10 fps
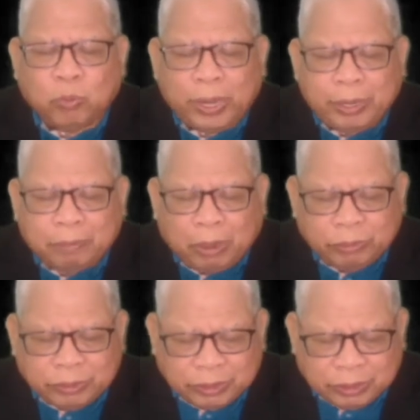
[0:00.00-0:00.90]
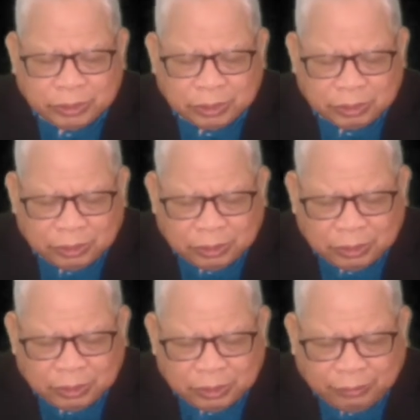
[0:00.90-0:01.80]
So what about
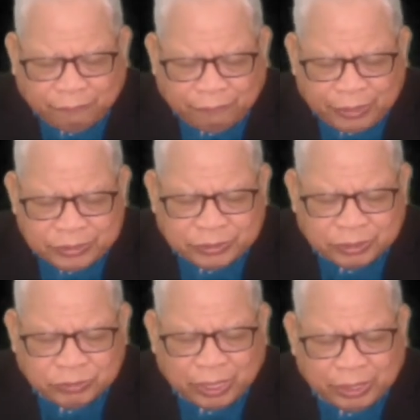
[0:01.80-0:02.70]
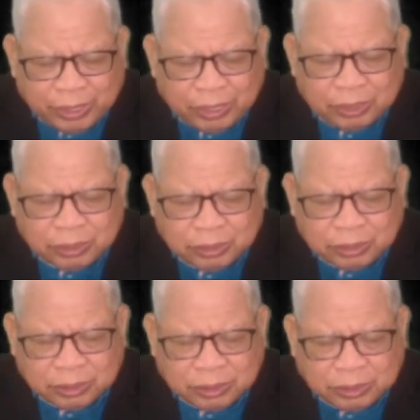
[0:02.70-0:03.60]
the verse that I
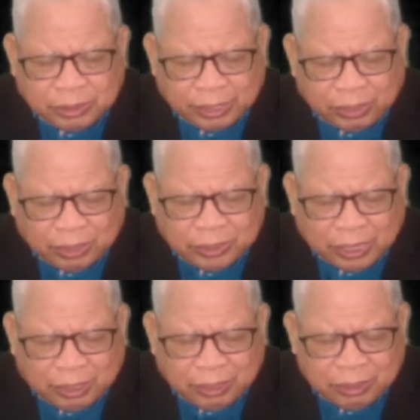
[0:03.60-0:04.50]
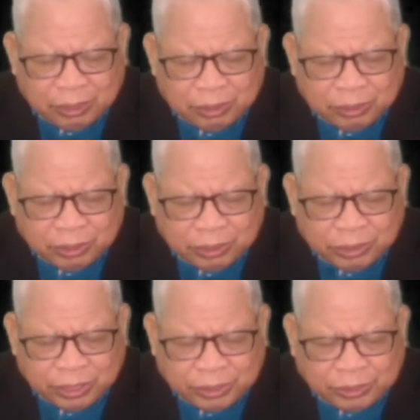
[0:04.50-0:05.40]
read that Allah
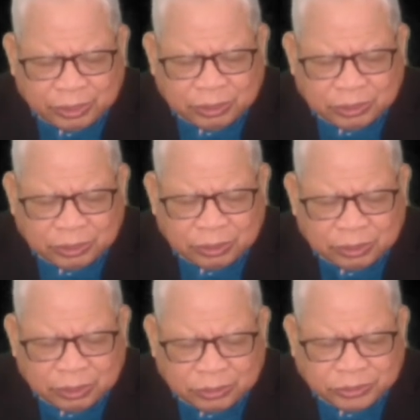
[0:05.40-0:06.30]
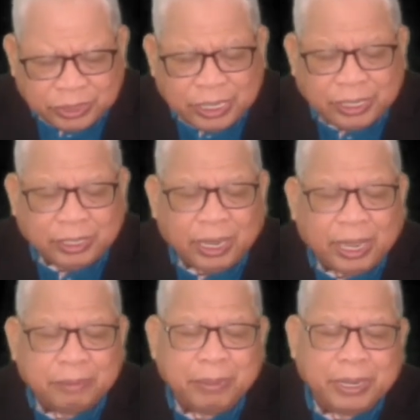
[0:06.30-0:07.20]
created
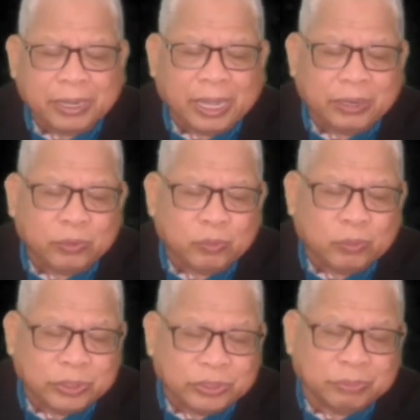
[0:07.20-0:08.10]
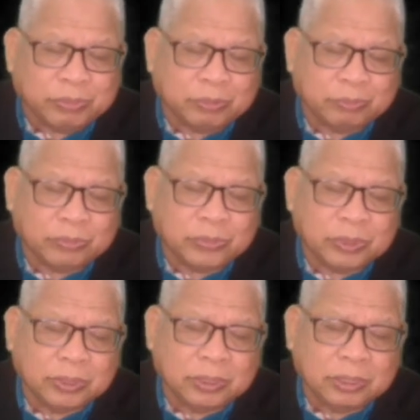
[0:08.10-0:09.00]
jinn and mankind to worship
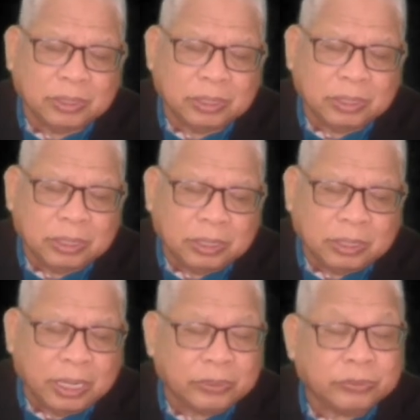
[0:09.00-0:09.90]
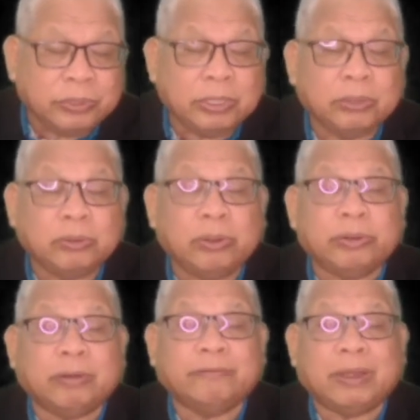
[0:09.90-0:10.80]
him? There are still
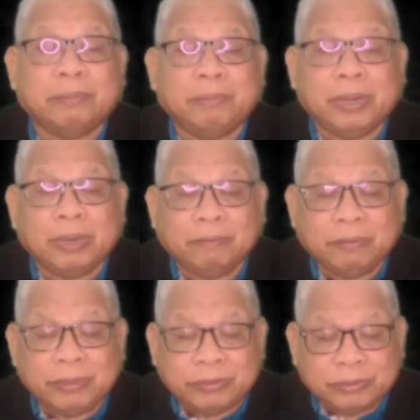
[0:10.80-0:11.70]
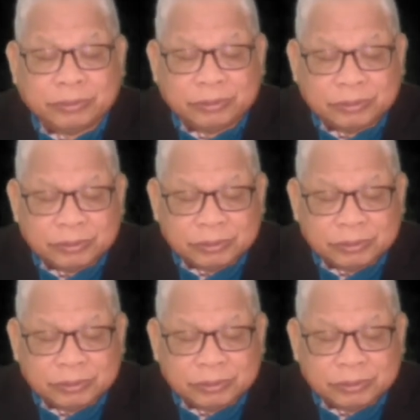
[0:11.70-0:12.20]
a lot of unbelievers,